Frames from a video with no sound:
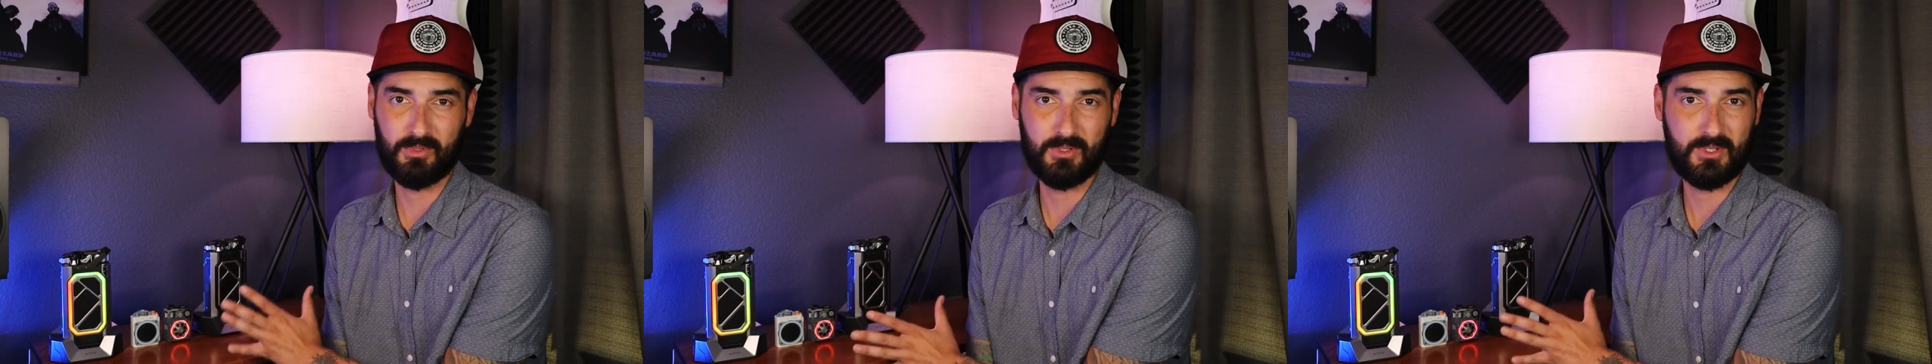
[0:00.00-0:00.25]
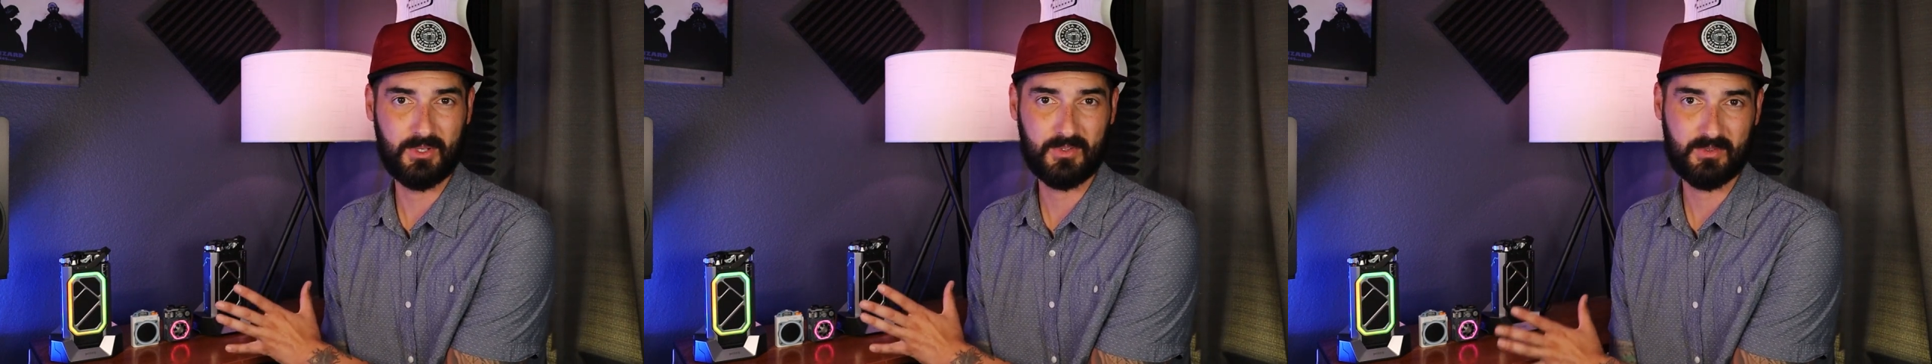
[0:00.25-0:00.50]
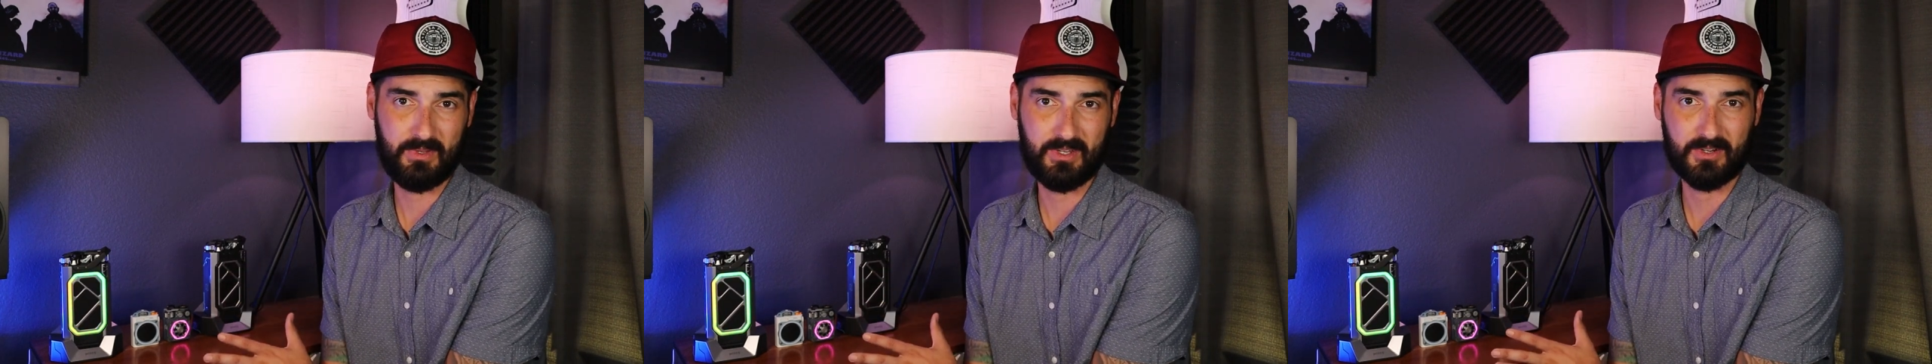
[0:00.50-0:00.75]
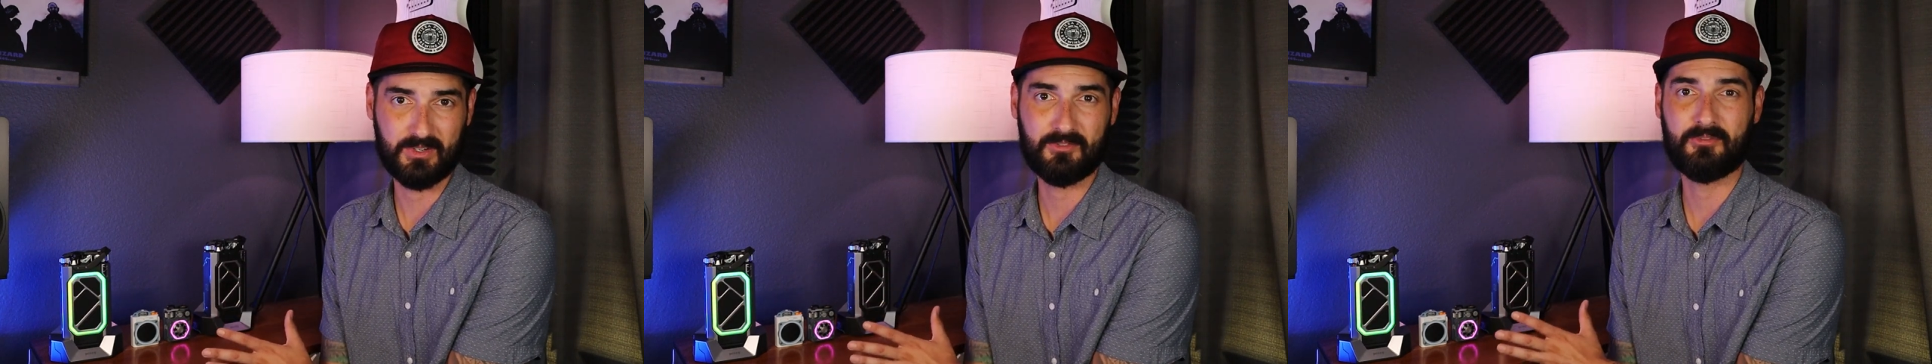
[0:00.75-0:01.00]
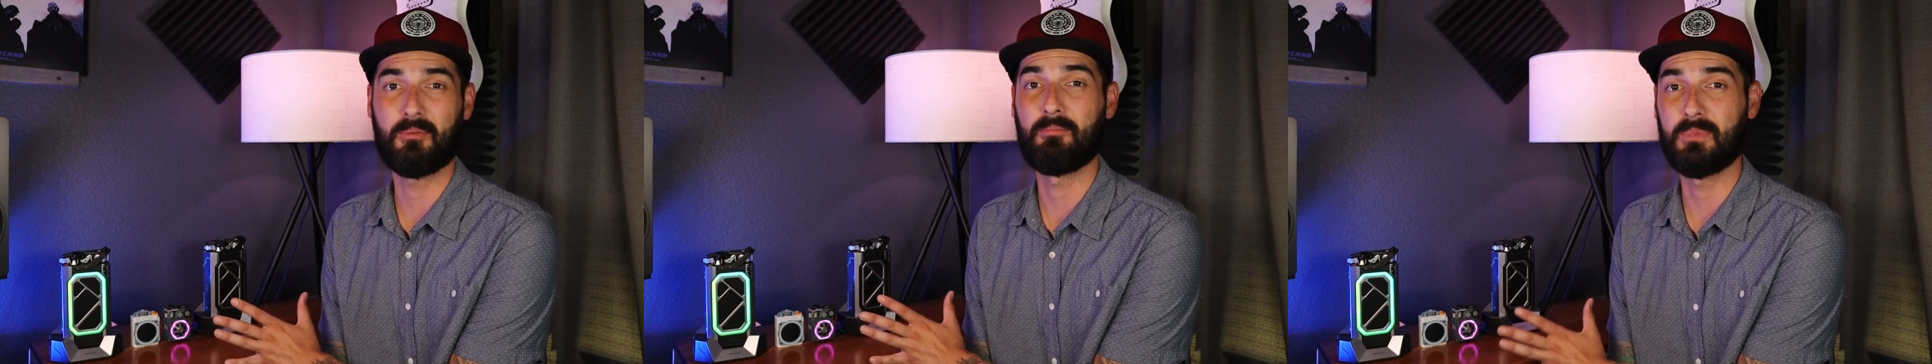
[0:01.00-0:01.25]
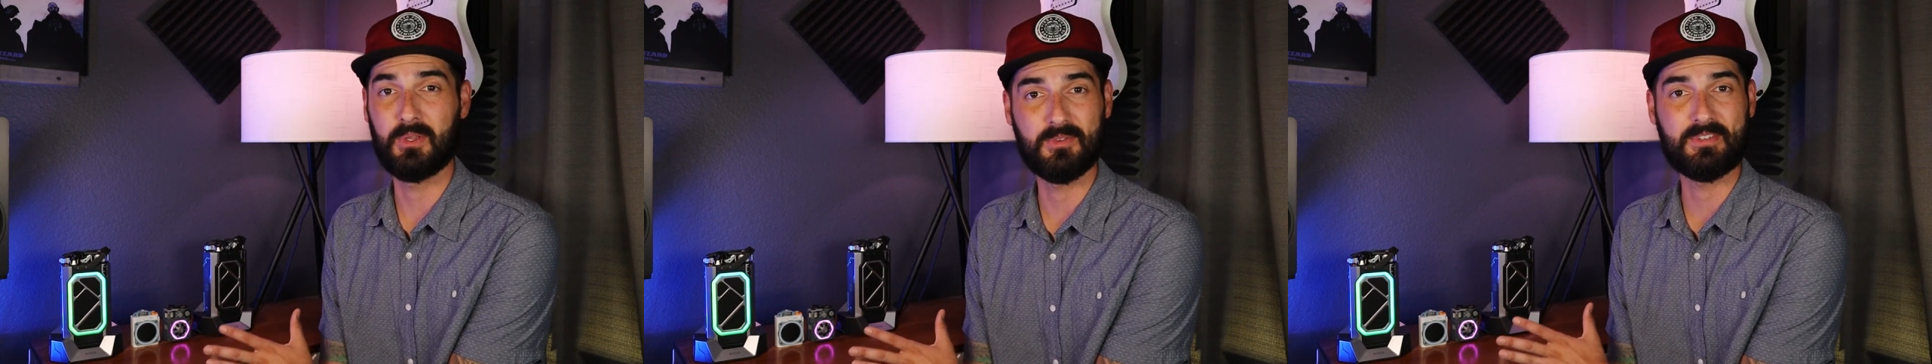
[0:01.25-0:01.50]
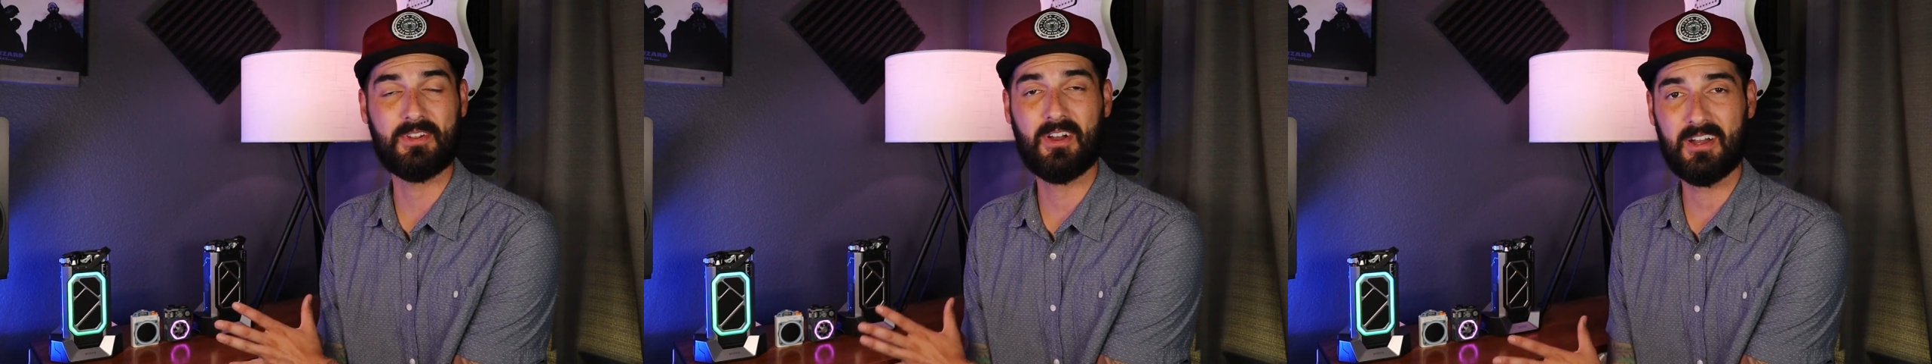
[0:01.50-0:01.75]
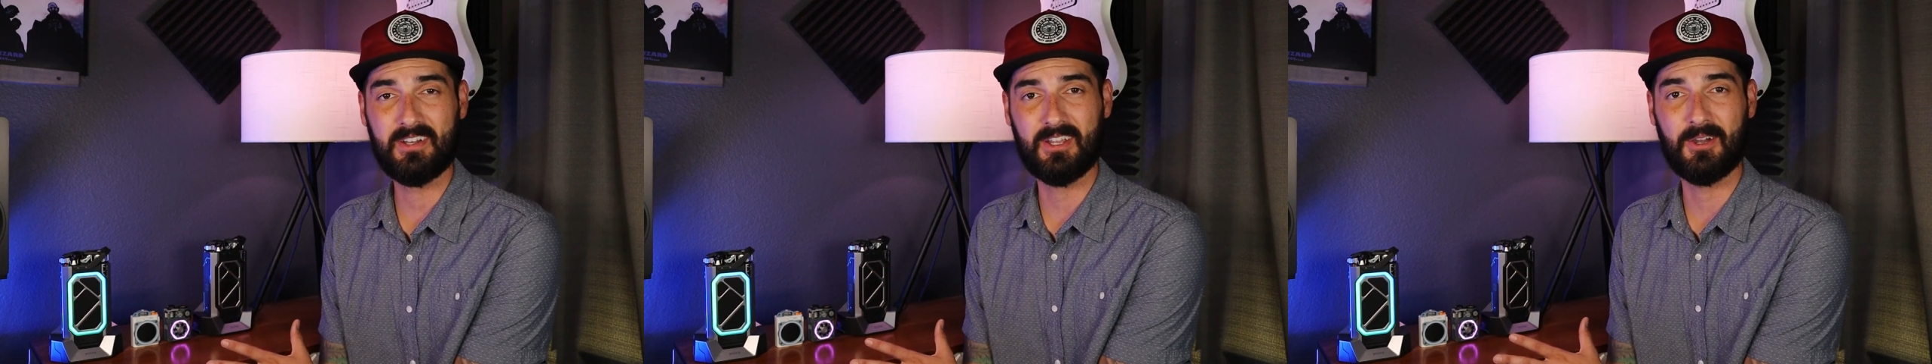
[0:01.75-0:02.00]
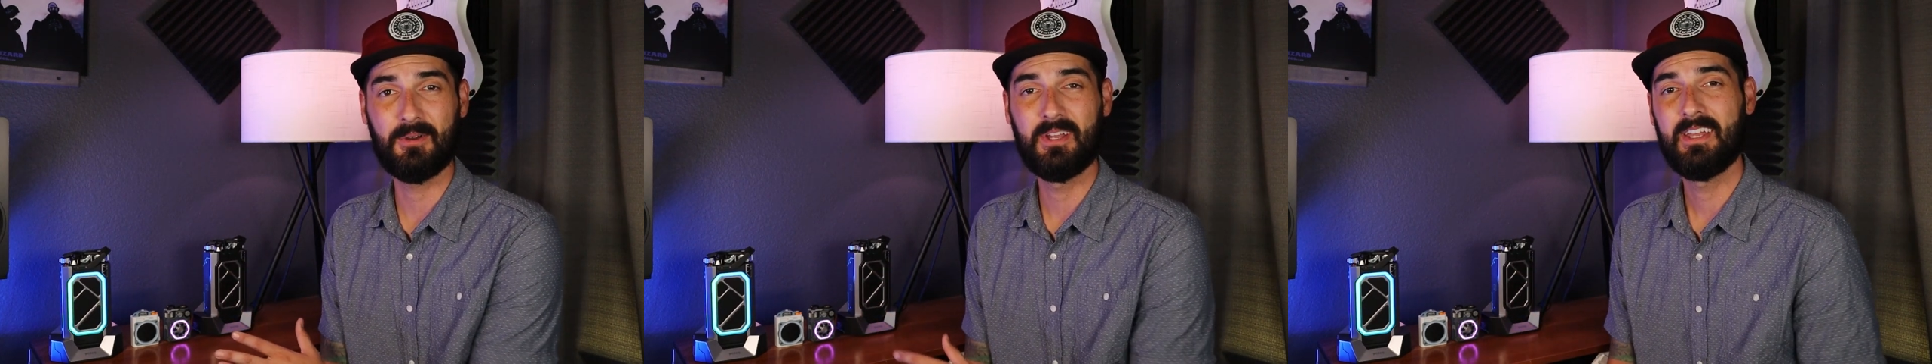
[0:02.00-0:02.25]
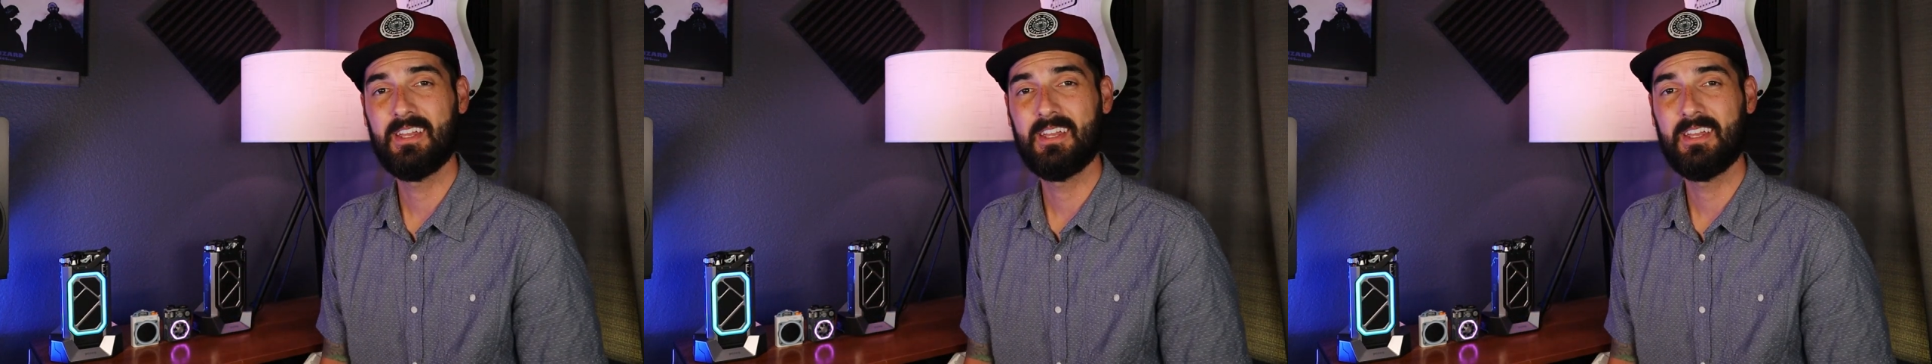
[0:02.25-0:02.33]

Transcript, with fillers: Bluetooth speakers from Muzen Audio.